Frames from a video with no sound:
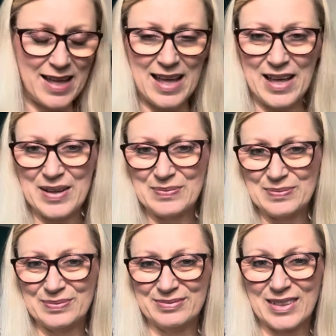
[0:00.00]

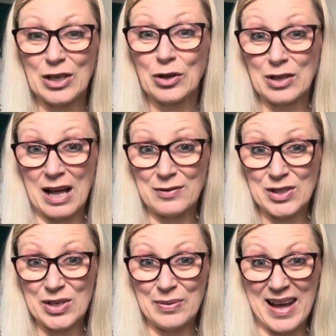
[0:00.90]
I'm going to have
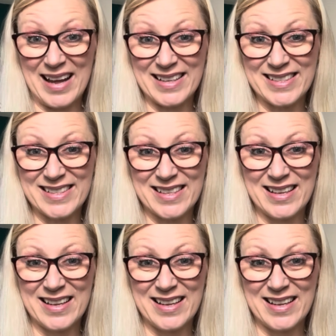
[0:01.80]
two eggs.